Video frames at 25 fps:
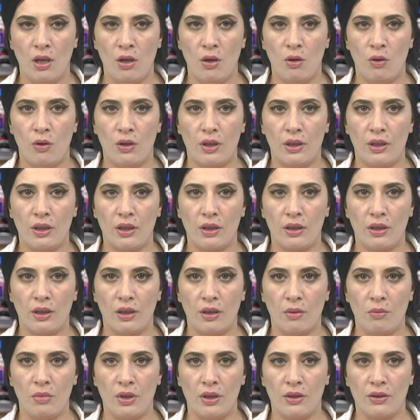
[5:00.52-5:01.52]
Order
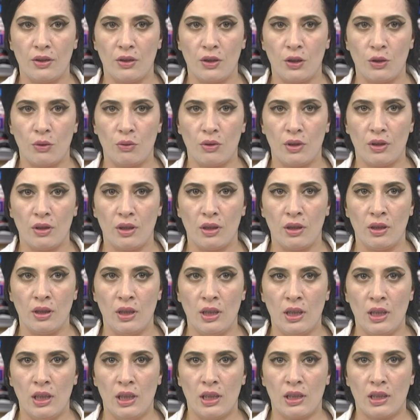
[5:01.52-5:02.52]
the military unit in
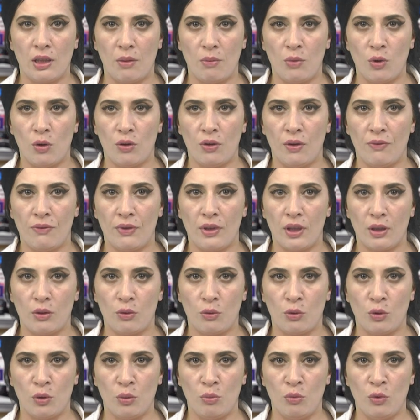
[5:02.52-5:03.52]
Semyonovka
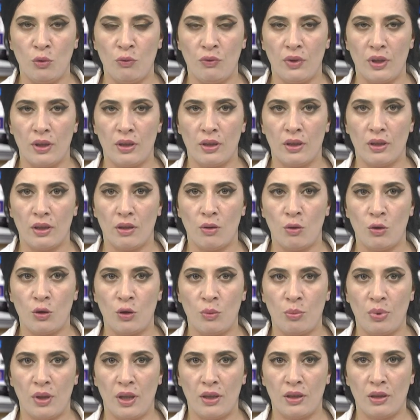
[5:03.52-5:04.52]
to move and
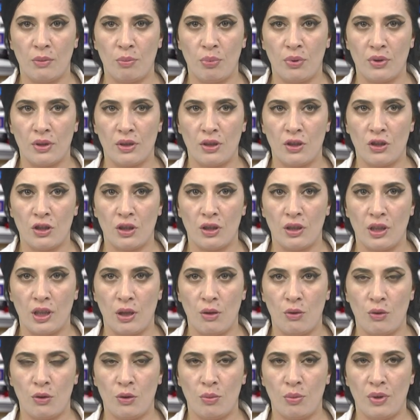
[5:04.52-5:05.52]
occupy the position
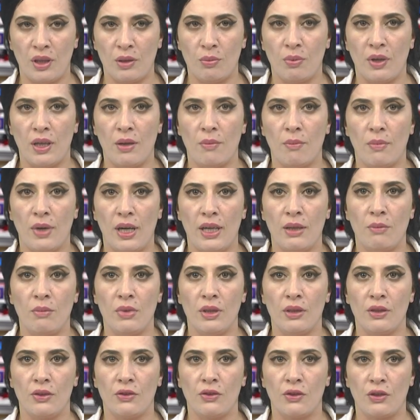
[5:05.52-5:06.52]
now occupied by my
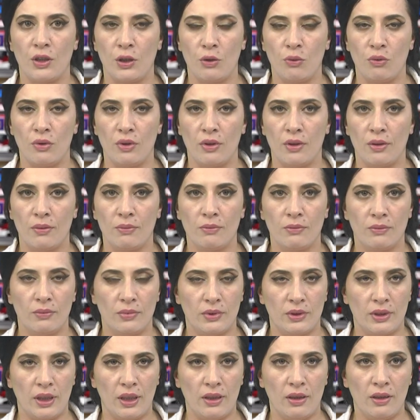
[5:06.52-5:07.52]
military unit,
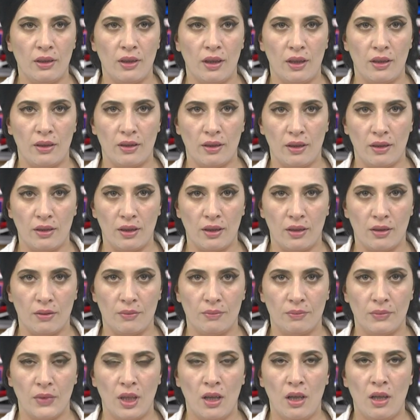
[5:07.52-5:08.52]
said Andranik.
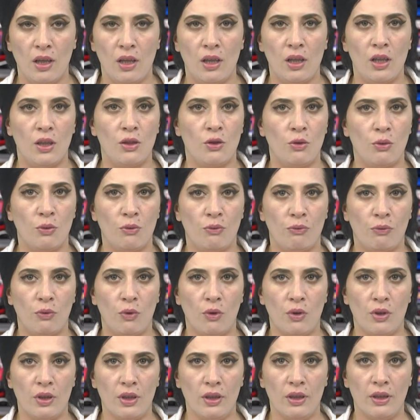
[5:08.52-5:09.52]
June
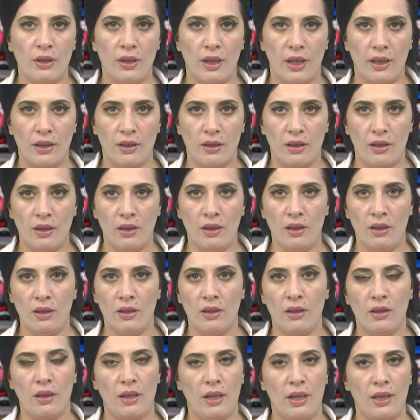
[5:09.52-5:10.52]
4,
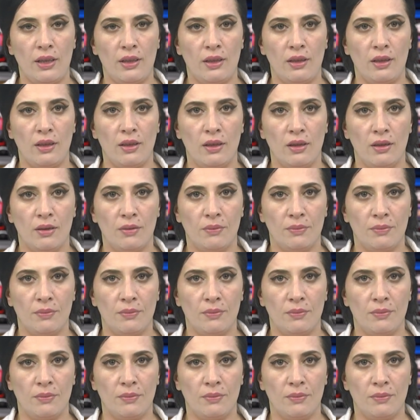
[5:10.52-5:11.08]
1918.